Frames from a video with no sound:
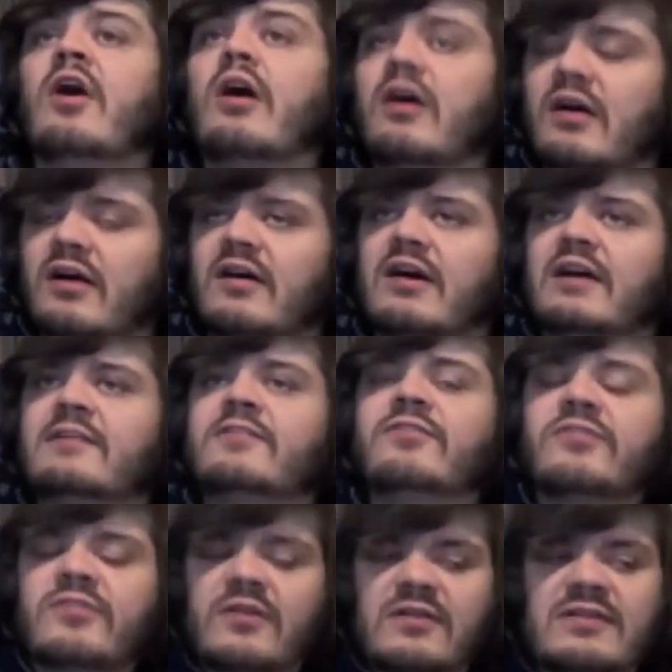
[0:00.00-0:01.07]
on
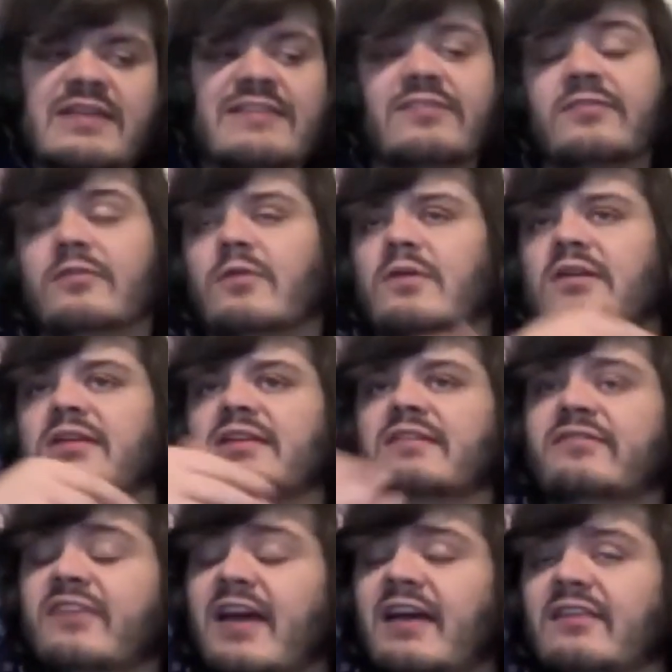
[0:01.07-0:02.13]
certain historical
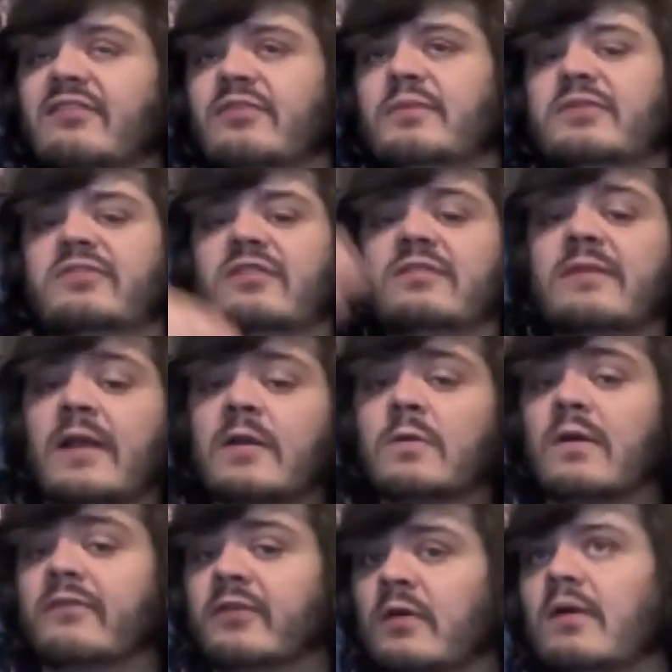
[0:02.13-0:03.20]
events which are said to
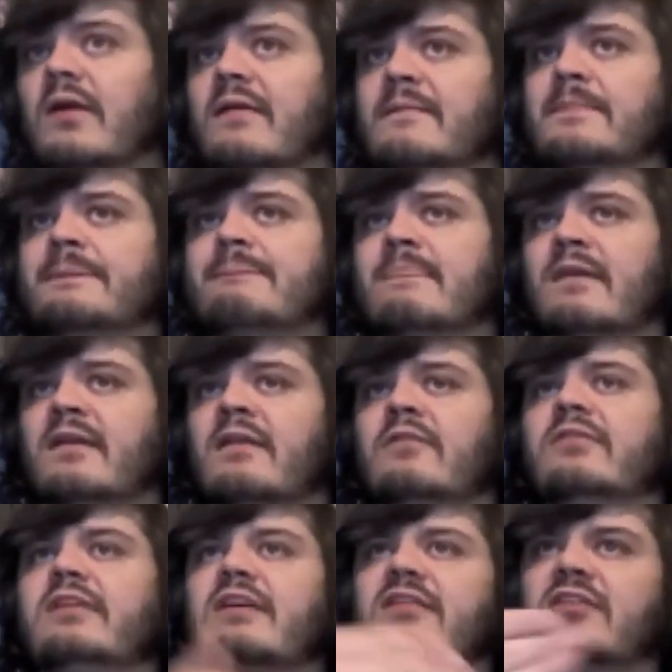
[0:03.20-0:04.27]
have occurred.
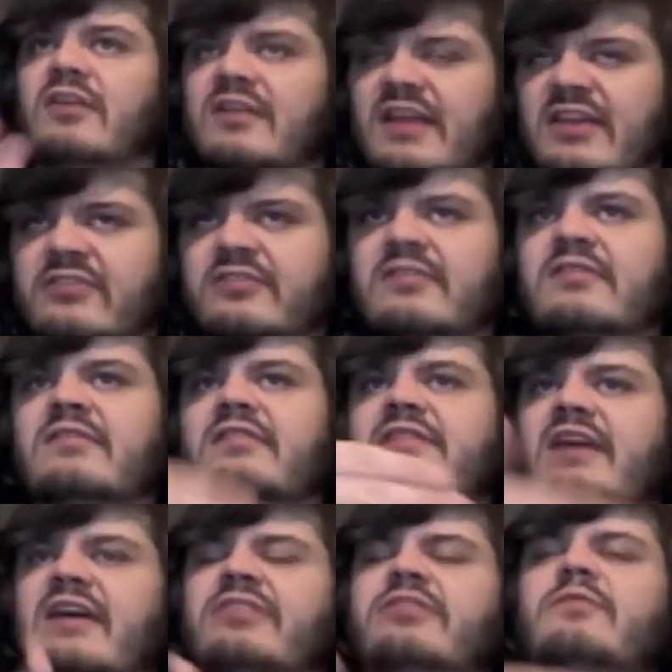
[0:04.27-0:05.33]
The incarnation, the
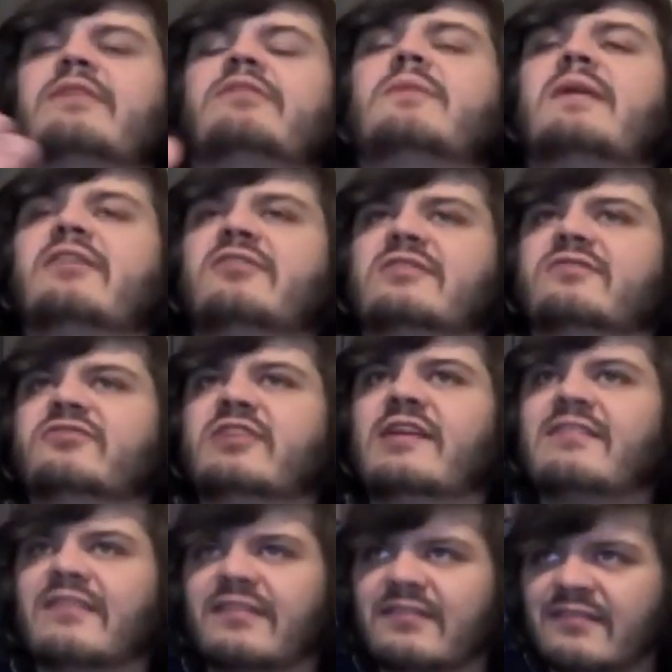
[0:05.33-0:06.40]
death, the resurrection of
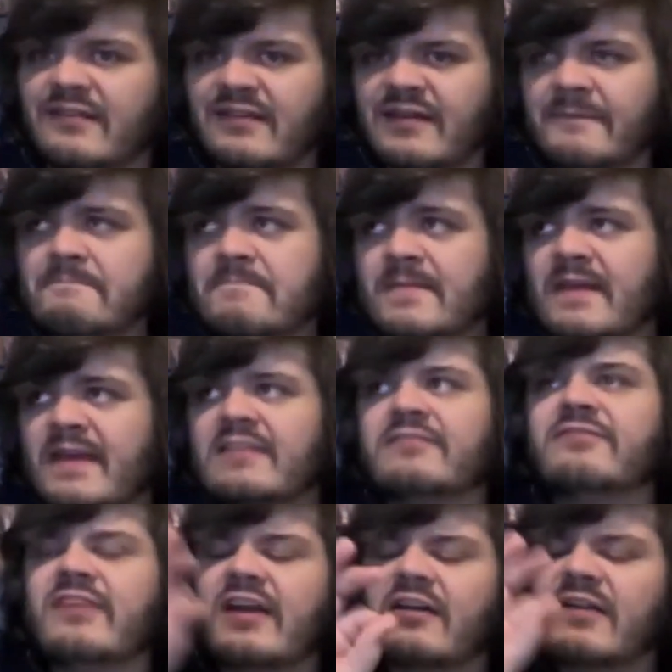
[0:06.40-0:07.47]
Jesus. It's
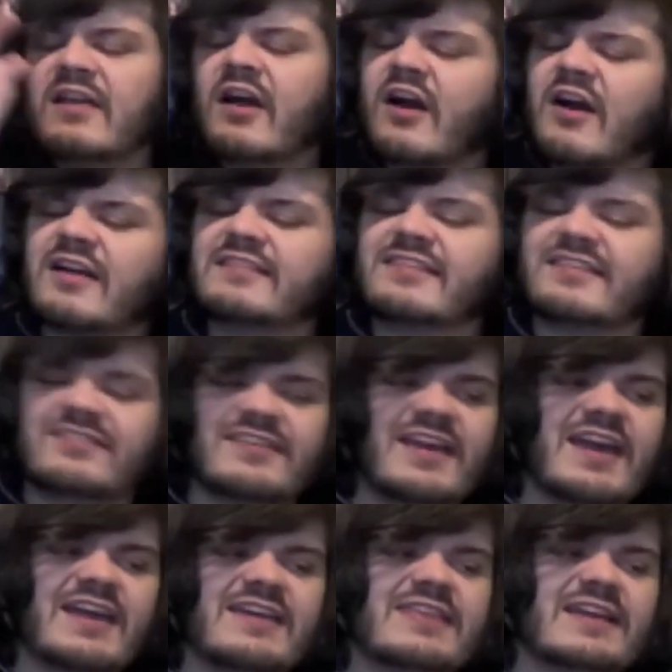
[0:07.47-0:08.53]
very hard to
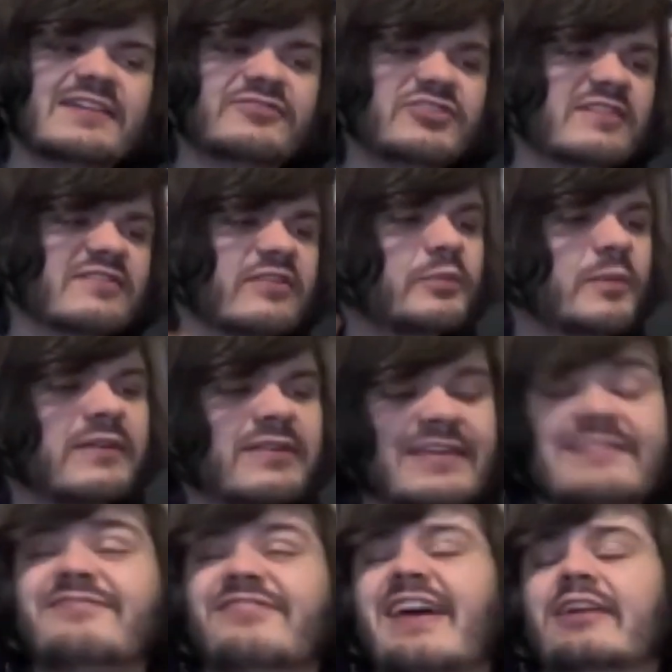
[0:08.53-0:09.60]
say that if Jesus was
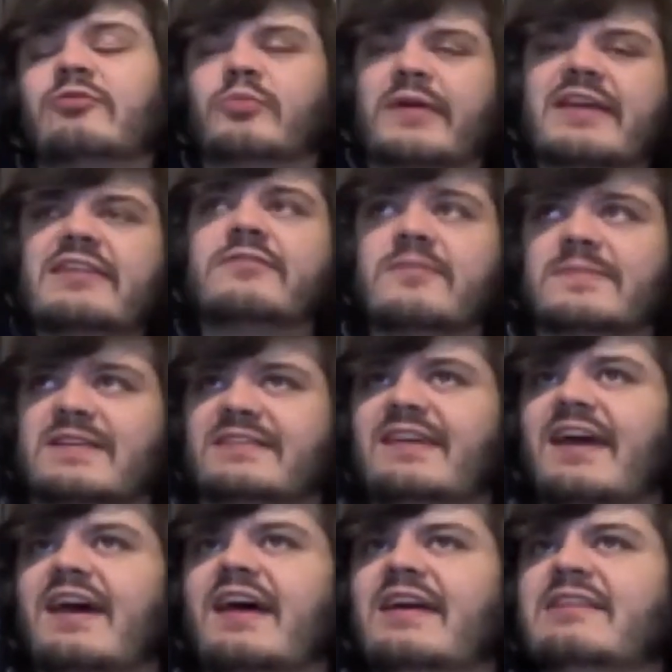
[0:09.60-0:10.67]
in fact raised from the
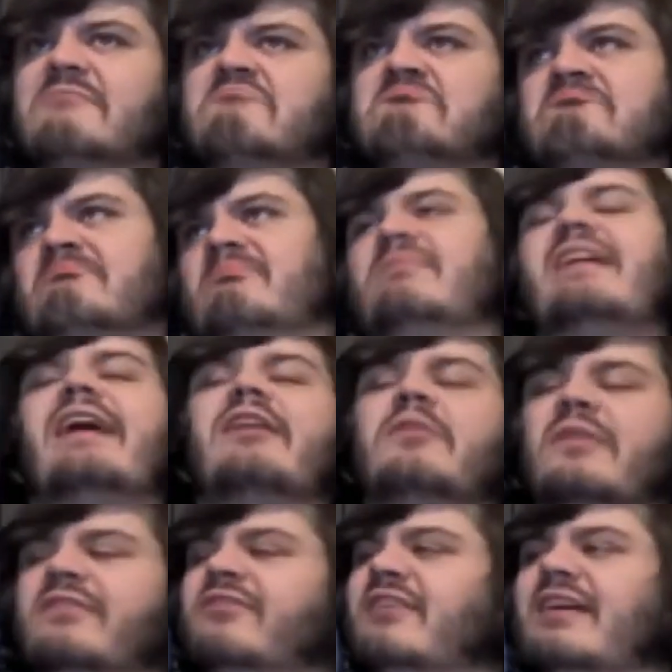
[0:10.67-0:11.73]
dead, that
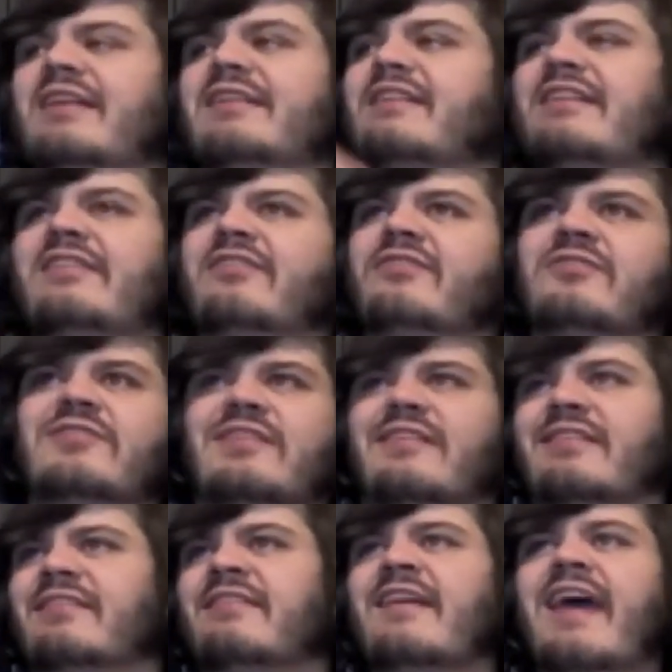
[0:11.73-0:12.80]
Christianity is
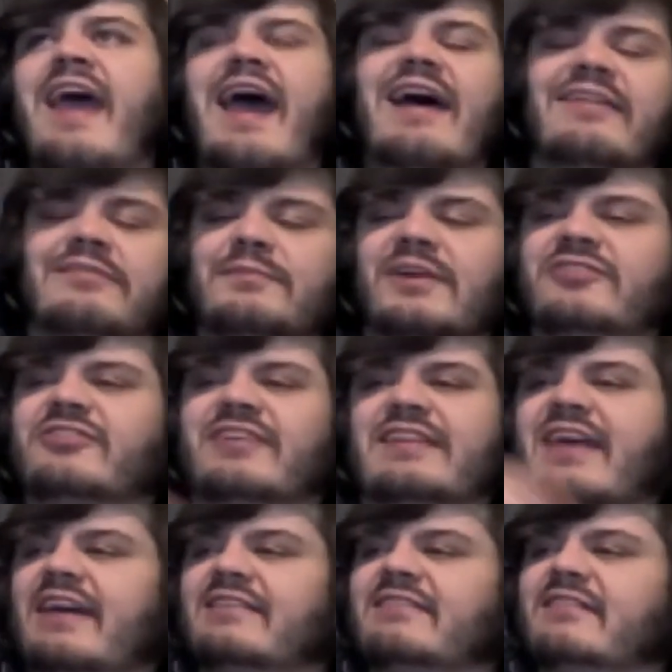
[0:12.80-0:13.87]
just as much
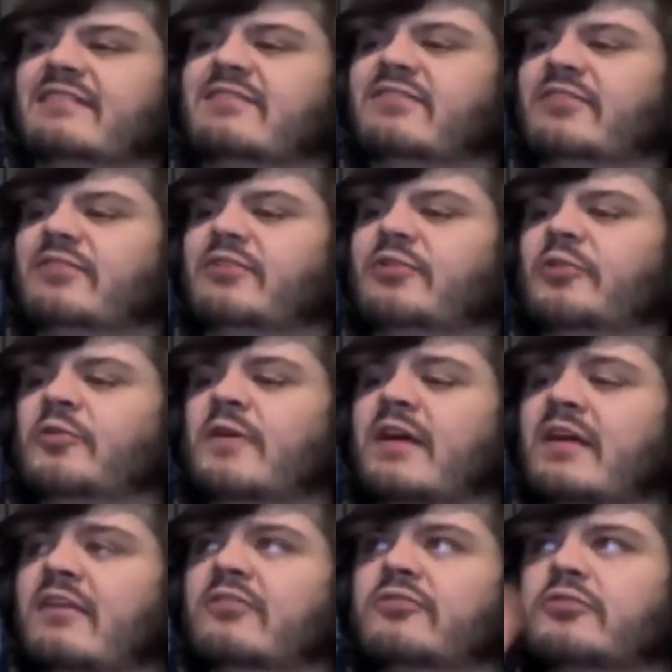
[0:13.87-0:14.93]
connected to
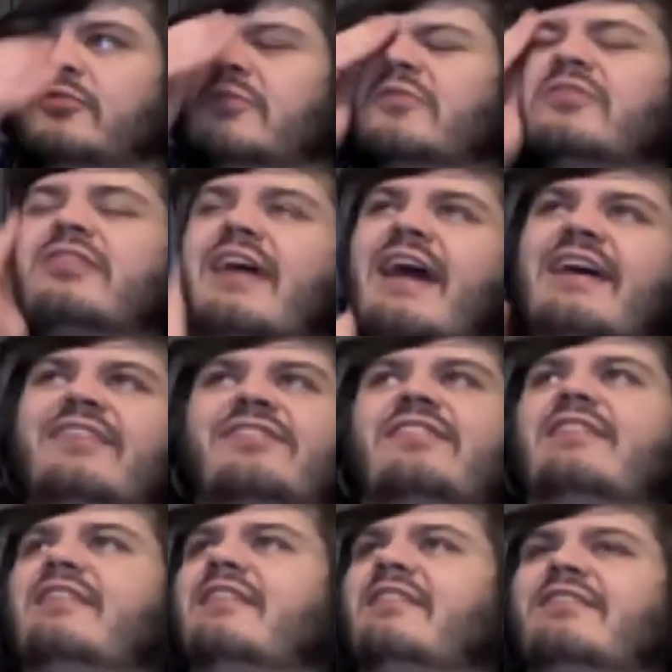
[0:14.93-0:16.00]
truth as
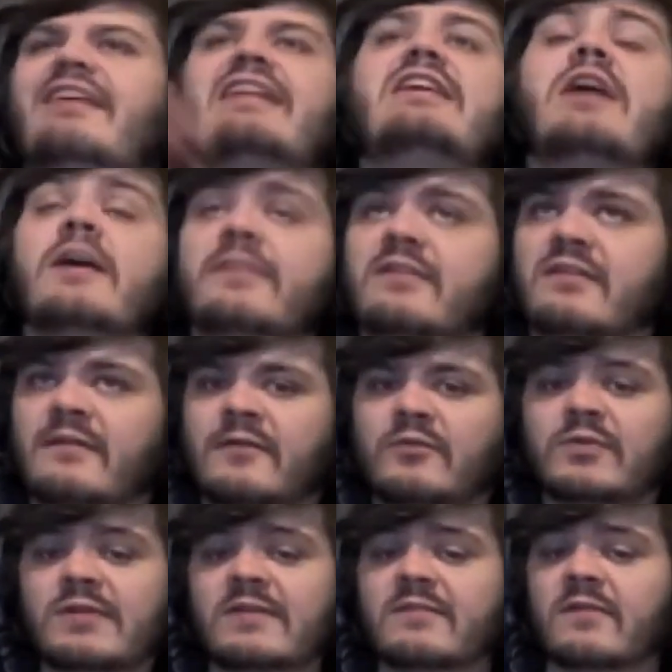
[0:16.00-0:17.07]
is any other
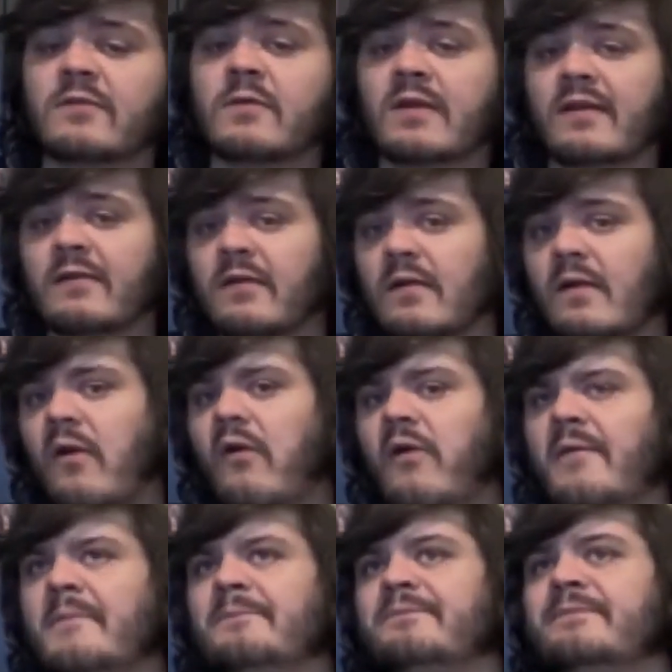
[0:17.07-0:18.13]
religious tradition.
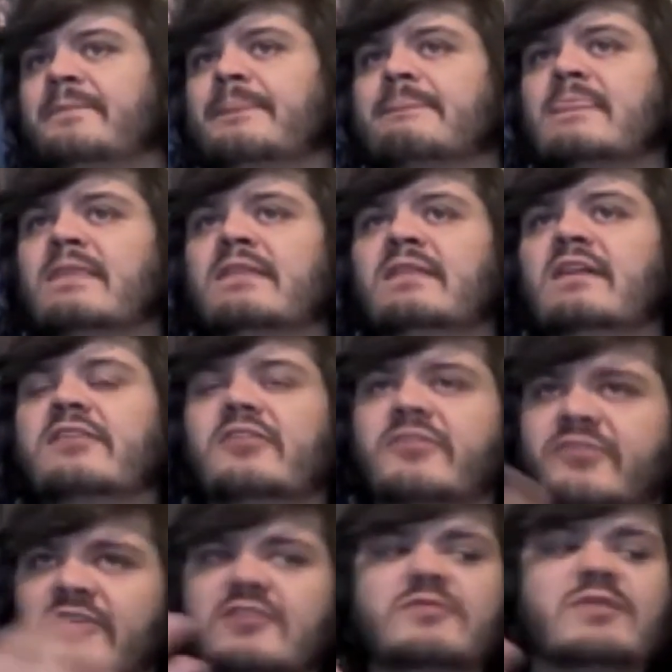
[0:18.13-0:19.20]
Now, there are
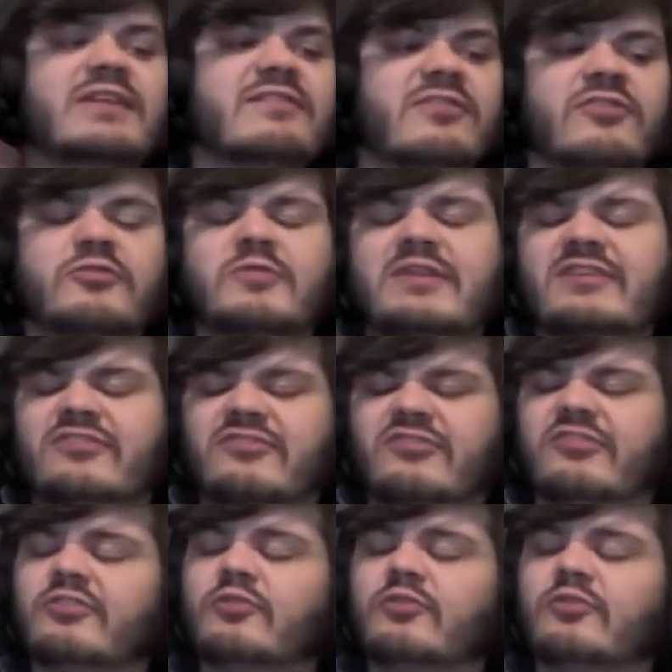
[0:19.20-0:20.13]
certain religious traditions in